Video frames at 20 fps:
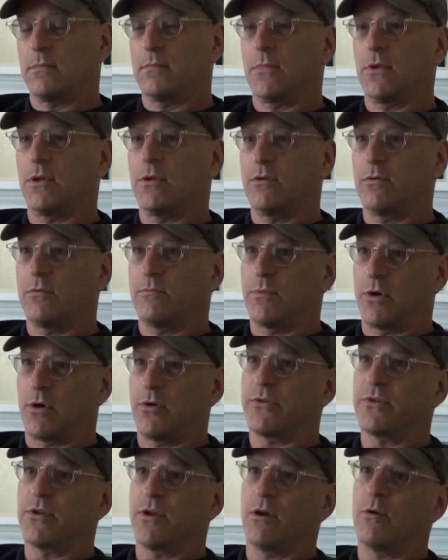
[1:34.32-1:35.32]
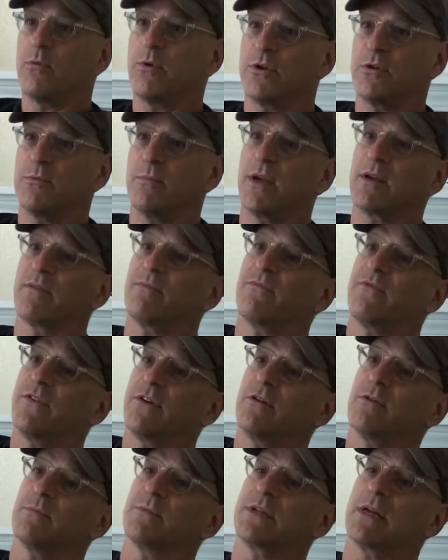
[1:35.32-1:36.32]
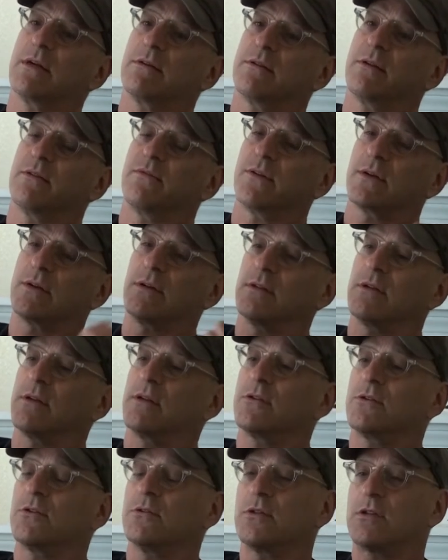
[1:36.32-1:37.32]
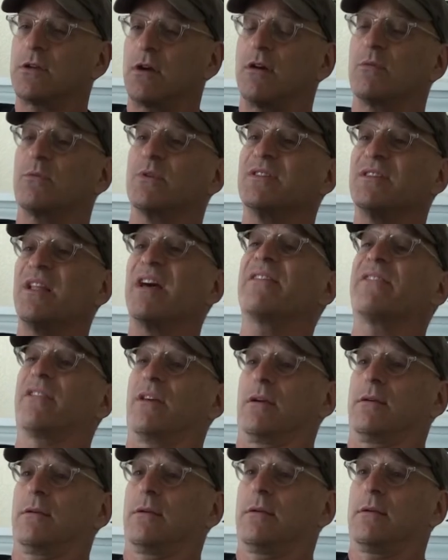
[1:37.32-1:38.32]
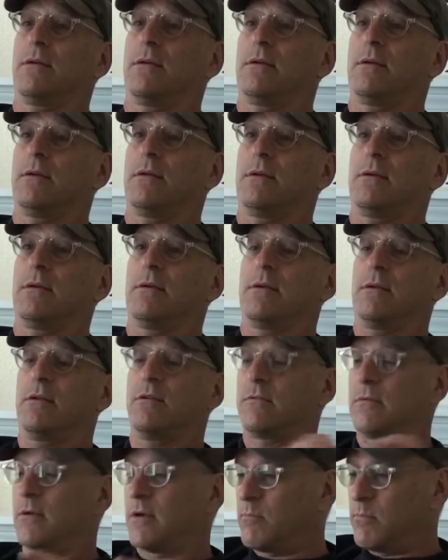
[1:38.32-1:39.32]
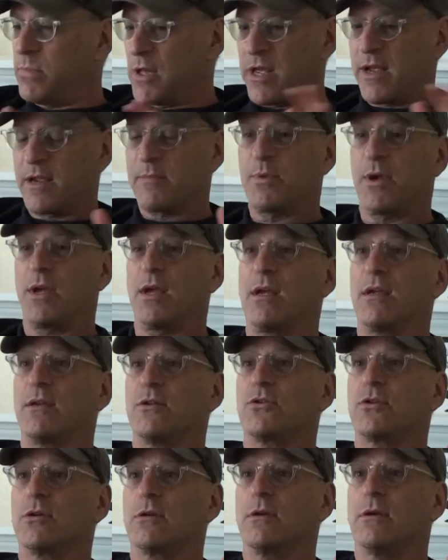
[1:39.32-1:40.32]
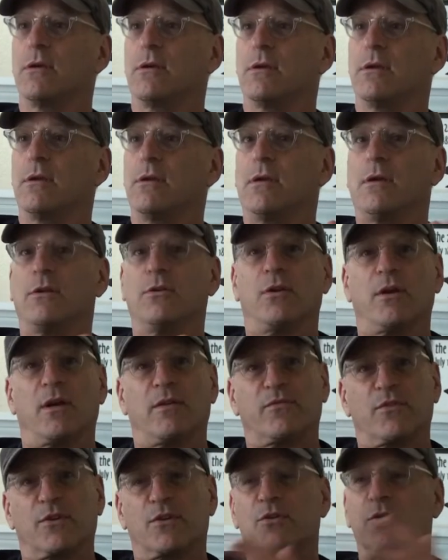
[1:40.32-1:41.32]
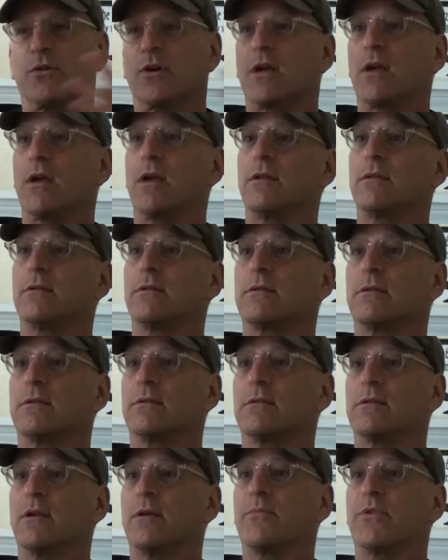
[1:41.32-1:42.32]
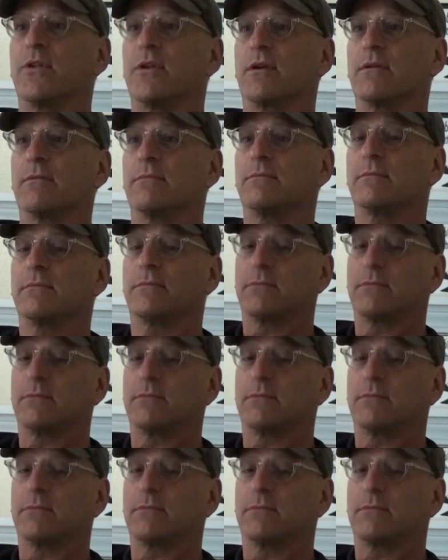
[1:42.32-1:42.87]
you both know when you make films how difficult it is. You start with nothing, a blank page, and you have to create something